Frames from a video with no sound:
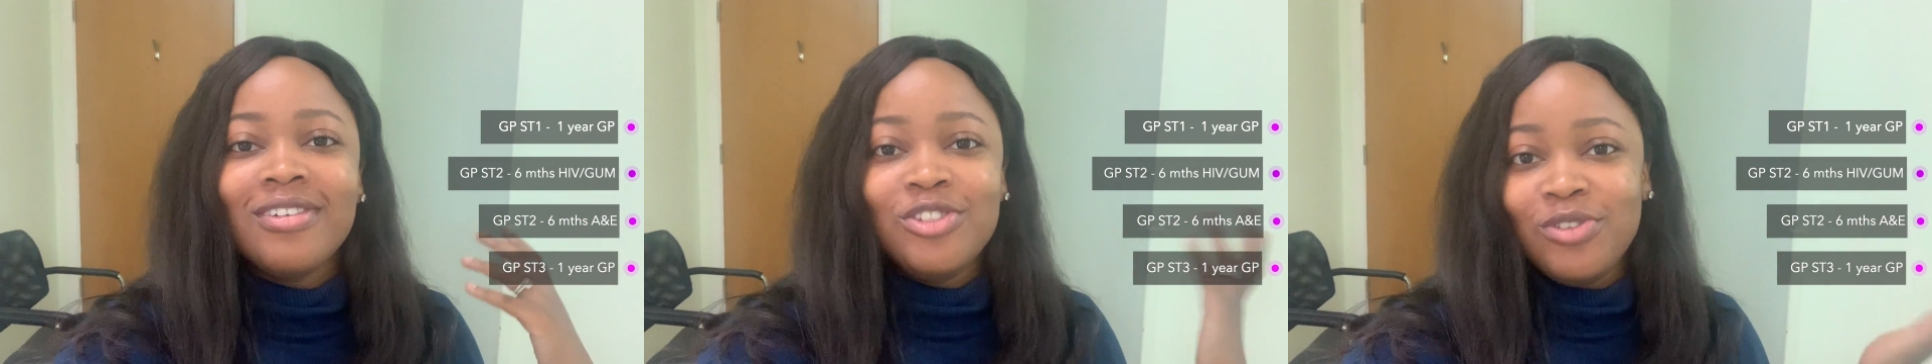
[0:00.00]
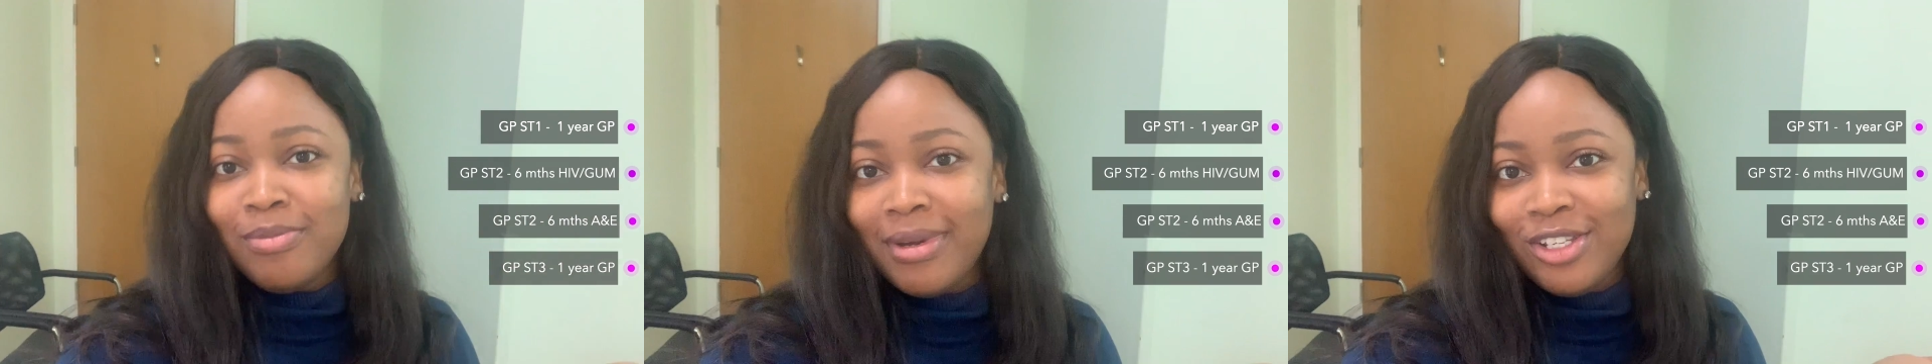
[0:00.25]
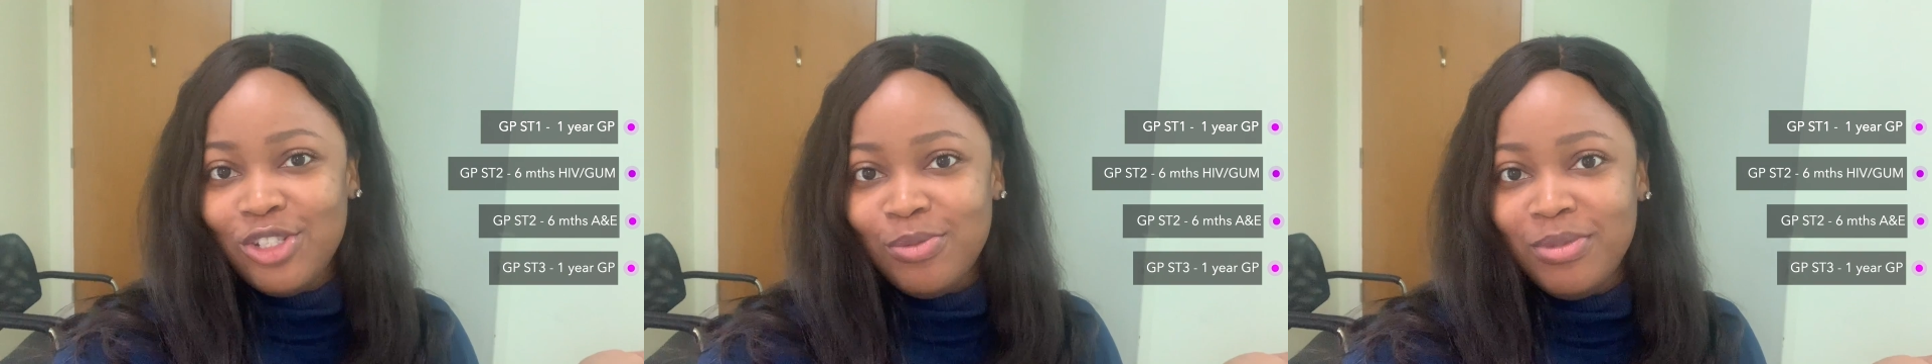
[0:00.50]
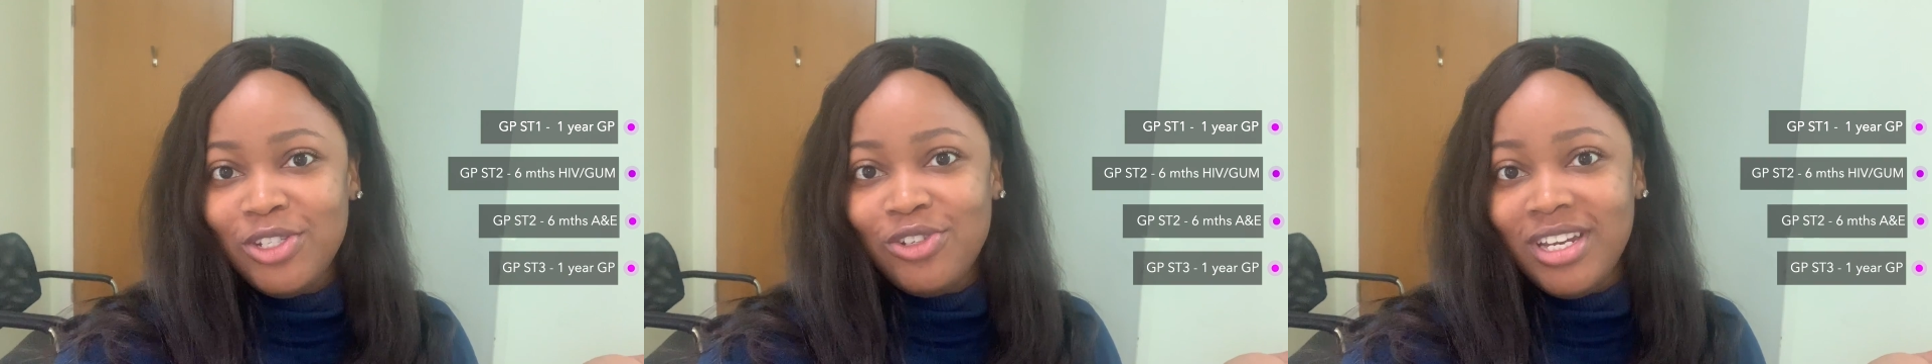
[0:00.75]
during my
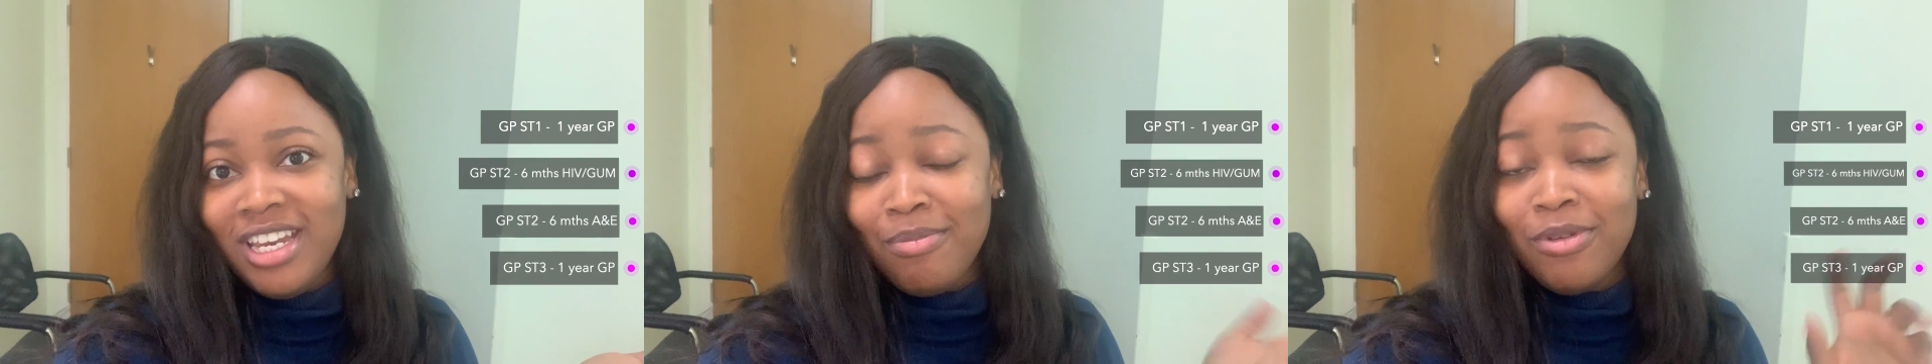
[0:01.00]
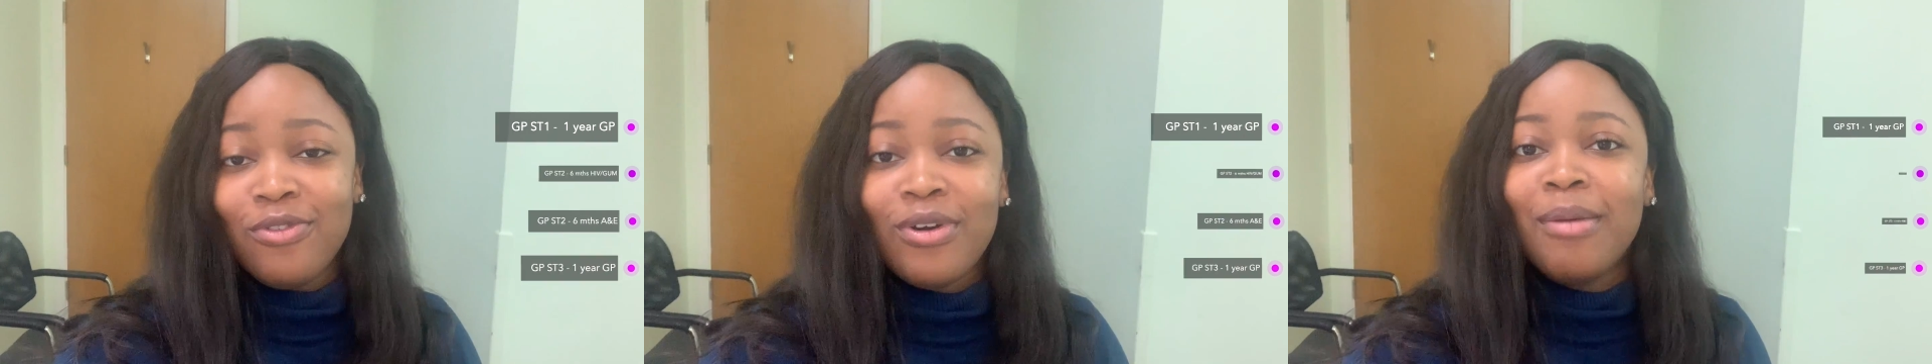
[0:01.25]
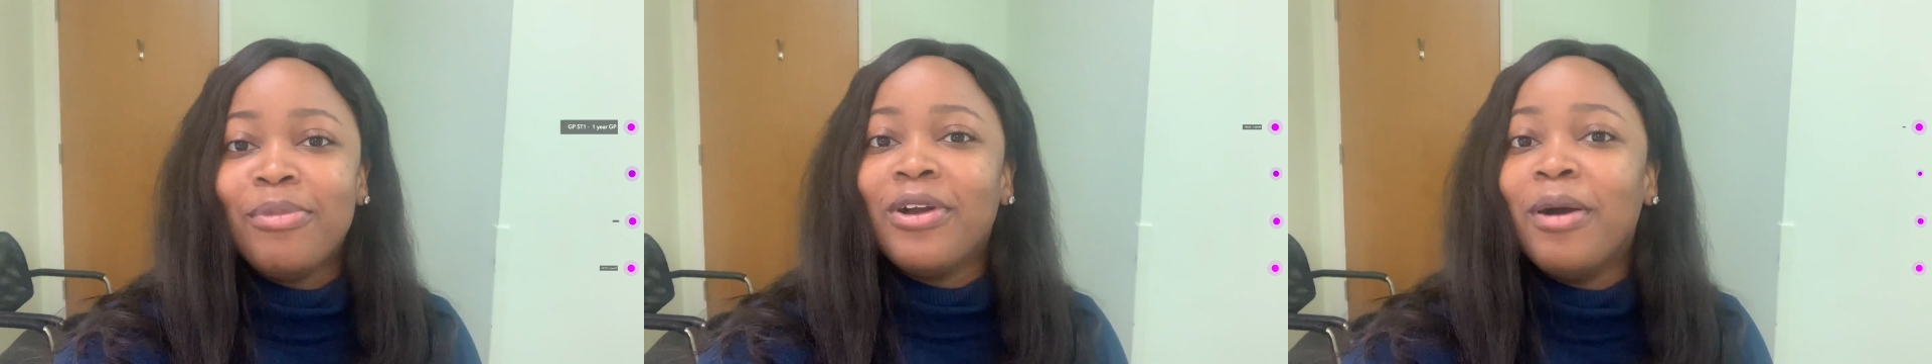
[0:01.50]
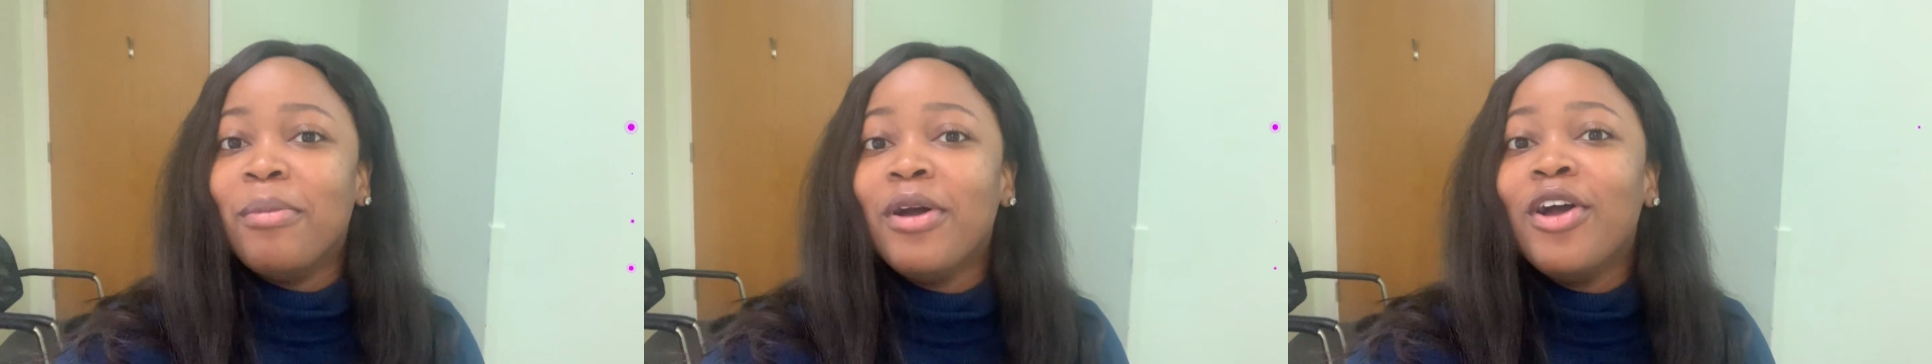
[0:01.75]
GP training before I
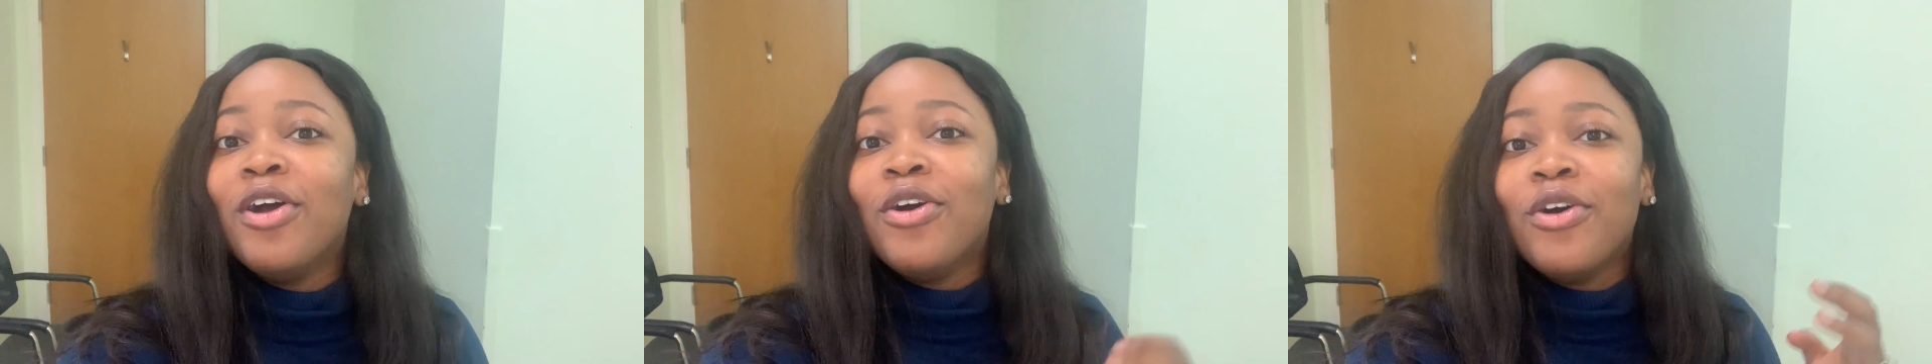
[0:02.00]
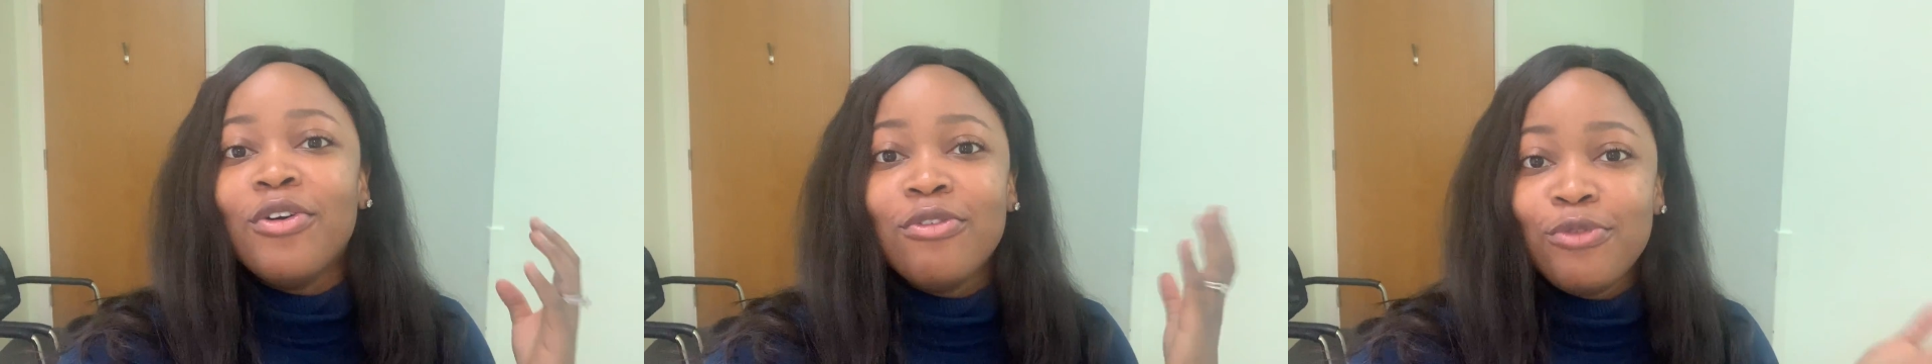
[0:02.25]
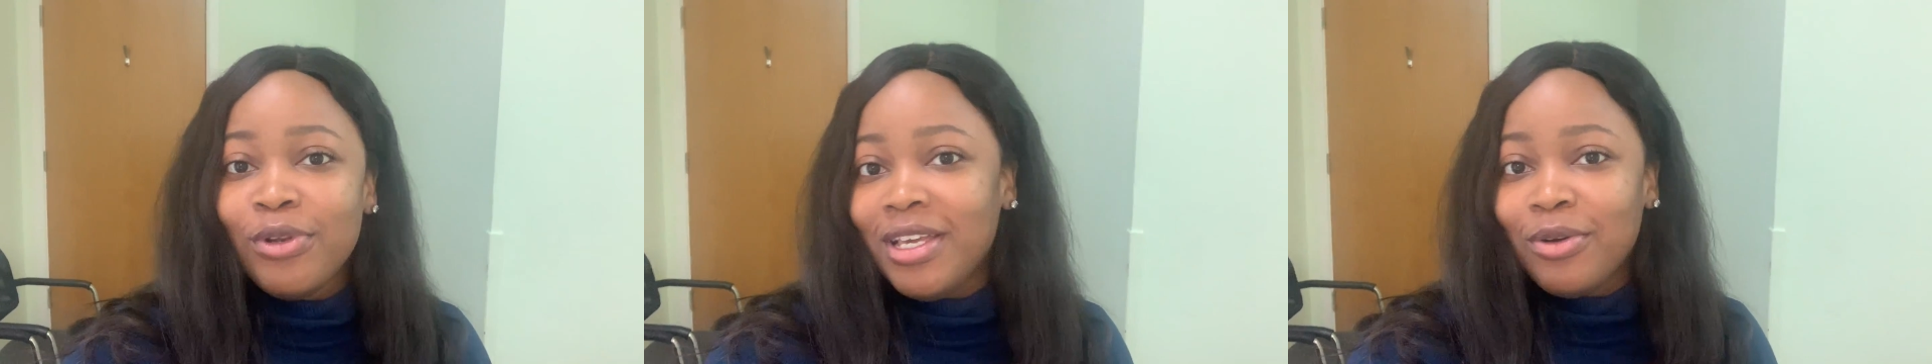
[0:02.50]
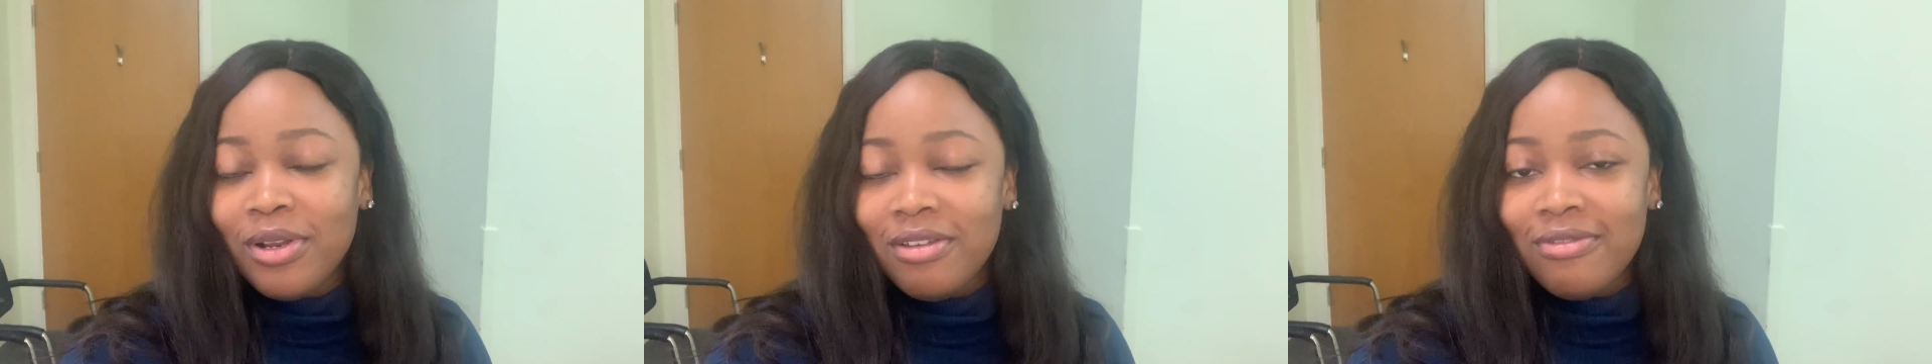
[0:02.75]
become a fully
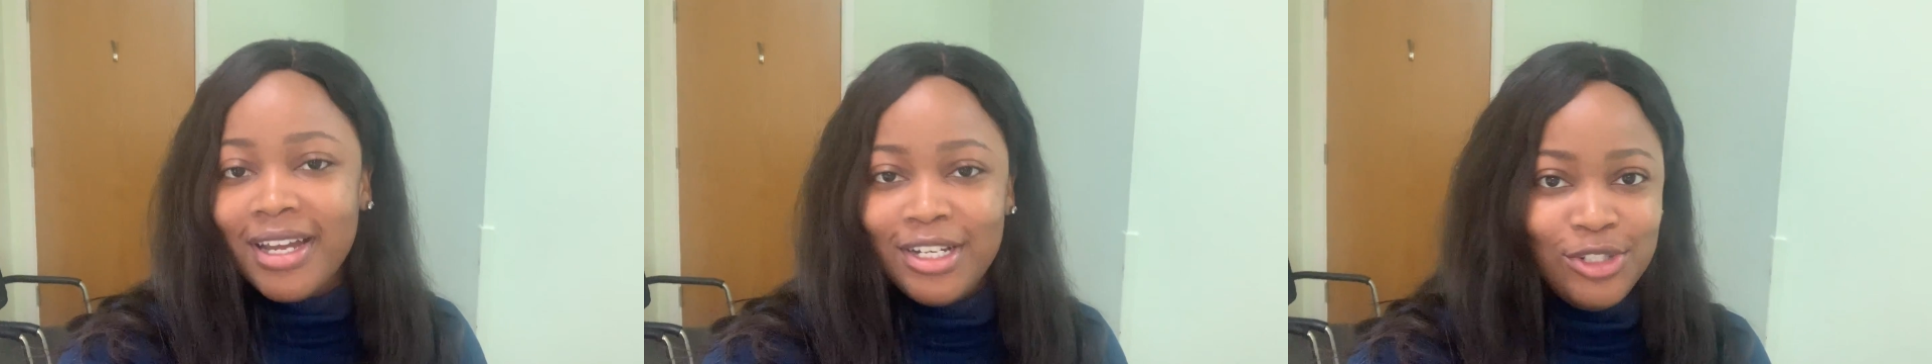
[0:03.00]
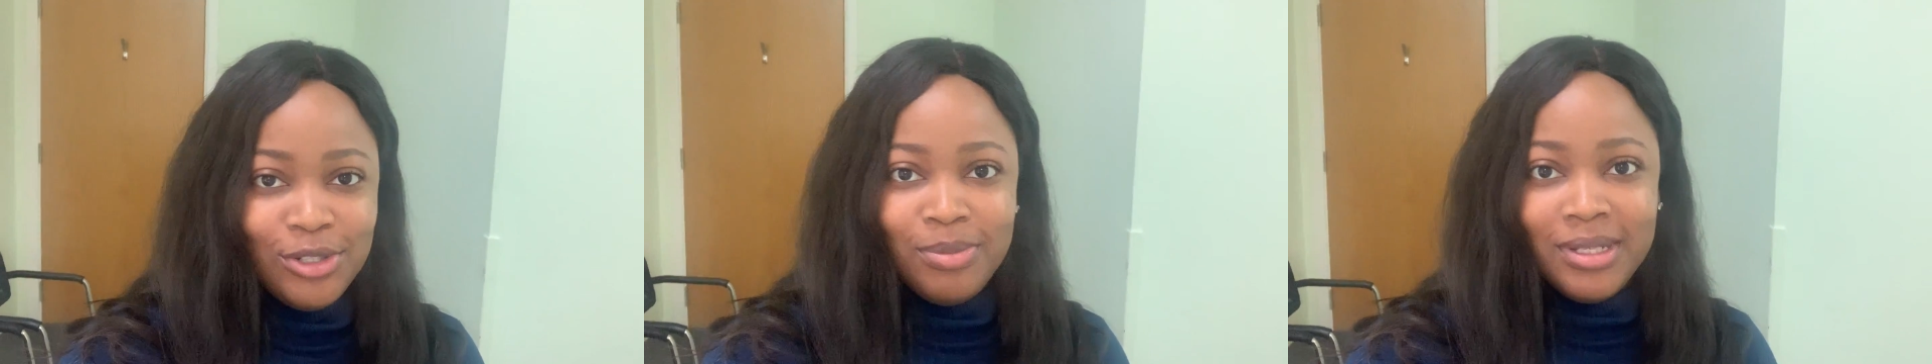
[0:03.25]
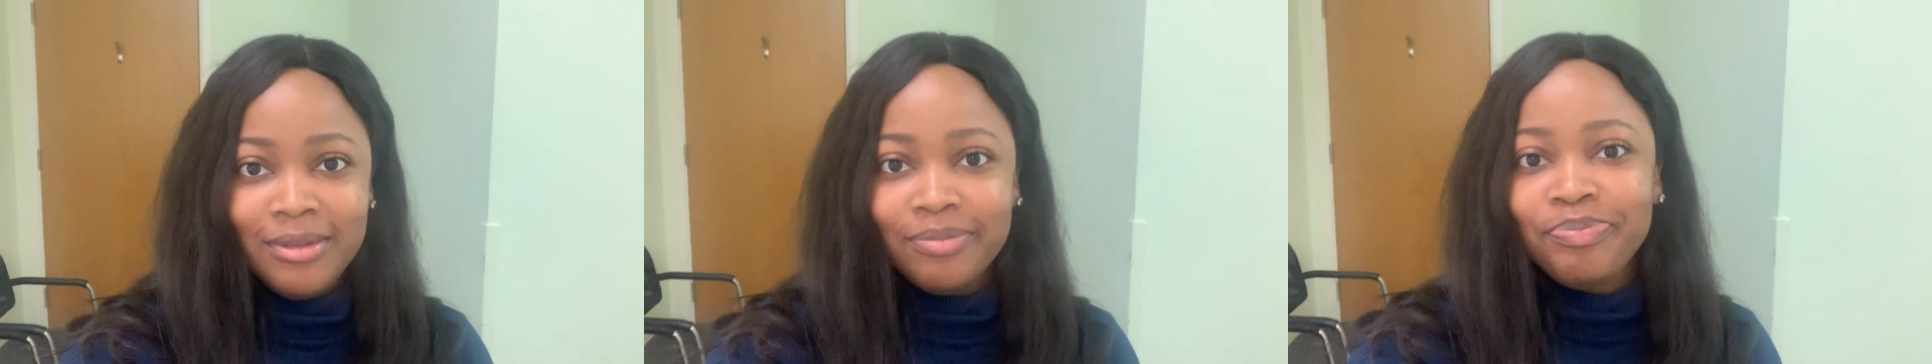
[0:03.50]
qualified GP.